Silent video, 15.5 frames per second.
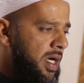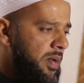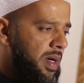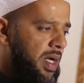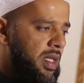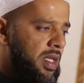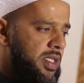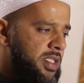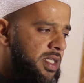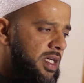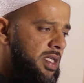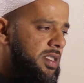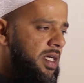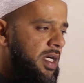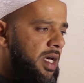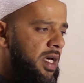where Allah
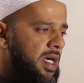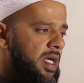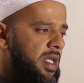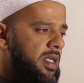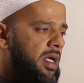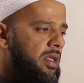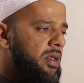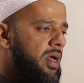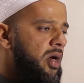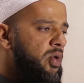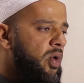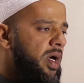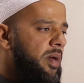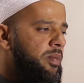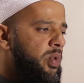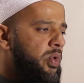says, Inna Allah
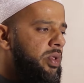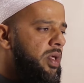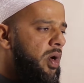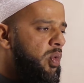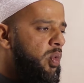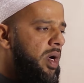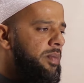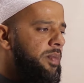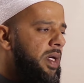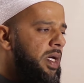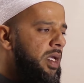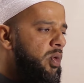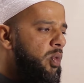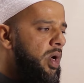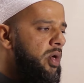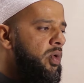yuhibbu
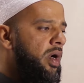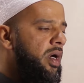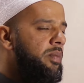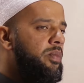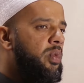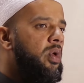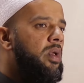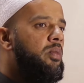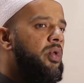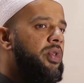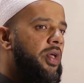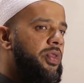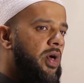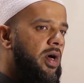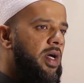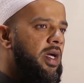al-tawabin wa yuhibbu
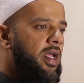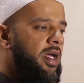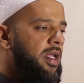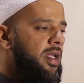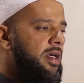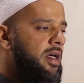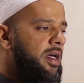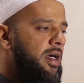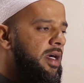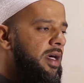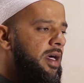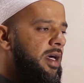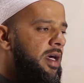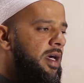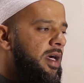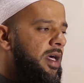al-mutatahhirin.
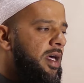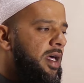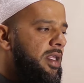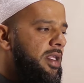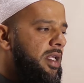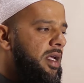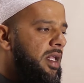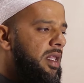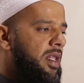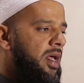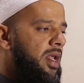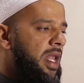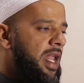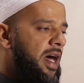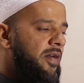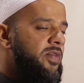That Allah
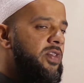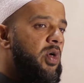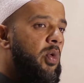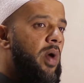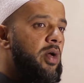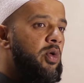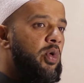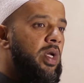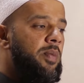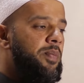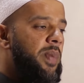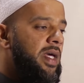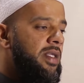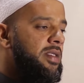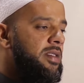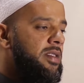loves the one who
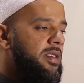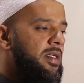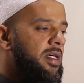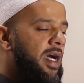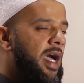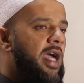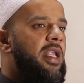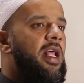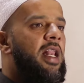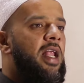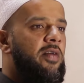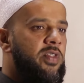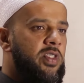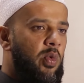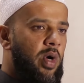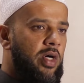repents and He
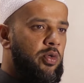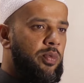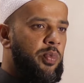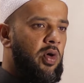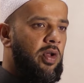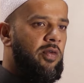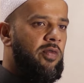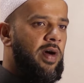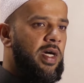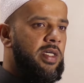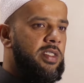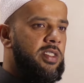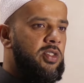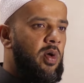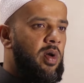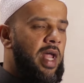loves the one who purifies.
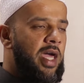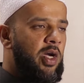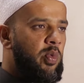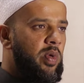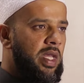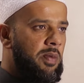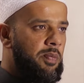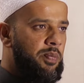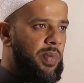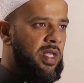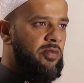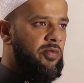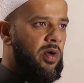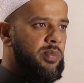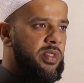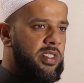So, like we
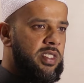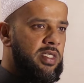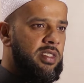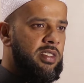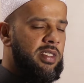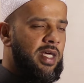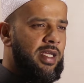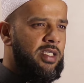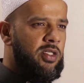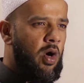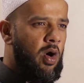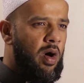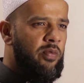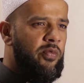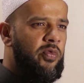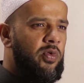repent from sins that is
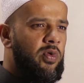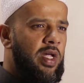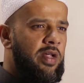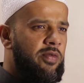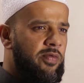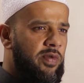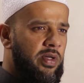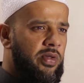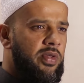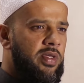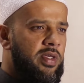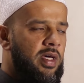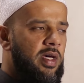harmful and filth,